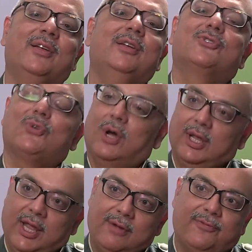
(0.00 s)
So
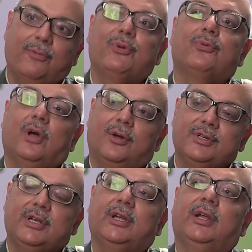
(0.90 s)
again, from
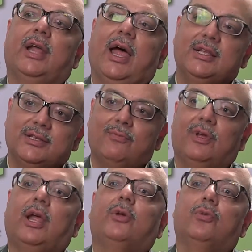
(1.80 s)
2010, as and
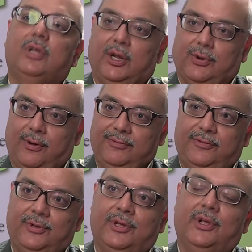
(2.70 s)
when I could take off,
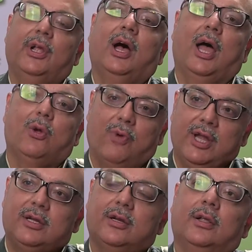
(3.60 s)
I
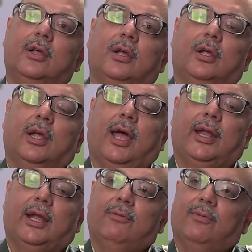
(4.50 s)
went
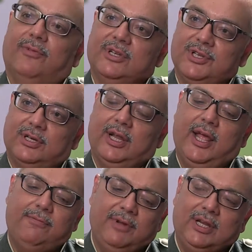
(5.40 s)
and I visited
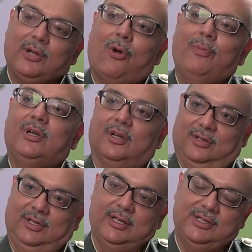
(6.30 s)
every kilometer
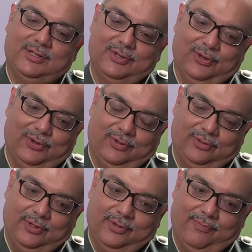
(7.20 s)
that's, you know,
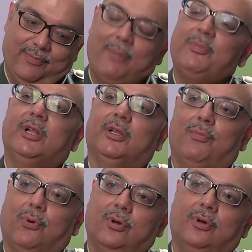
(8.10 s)
mapped in the
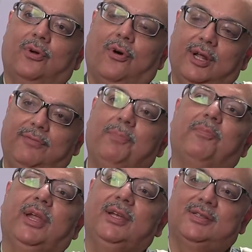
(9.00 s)
book, or every
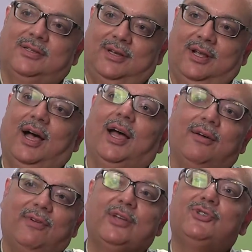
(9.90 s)
place I
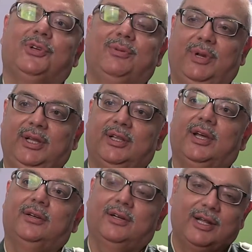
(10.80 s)
have actually been
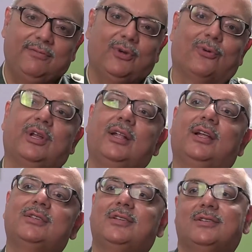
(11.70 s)
there. Every hotel
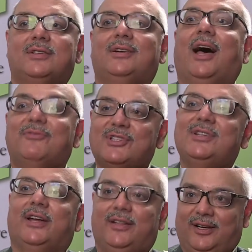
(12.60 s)
that's listed, I've
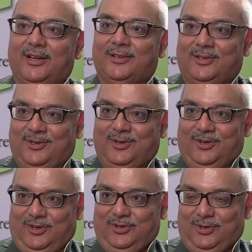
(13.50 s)
stayed there.
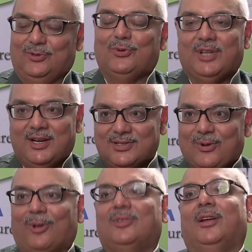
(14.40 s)
You know, so there is an
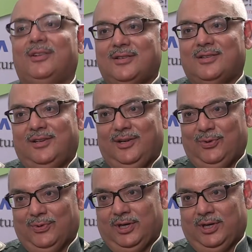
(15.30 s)
authenticity to it.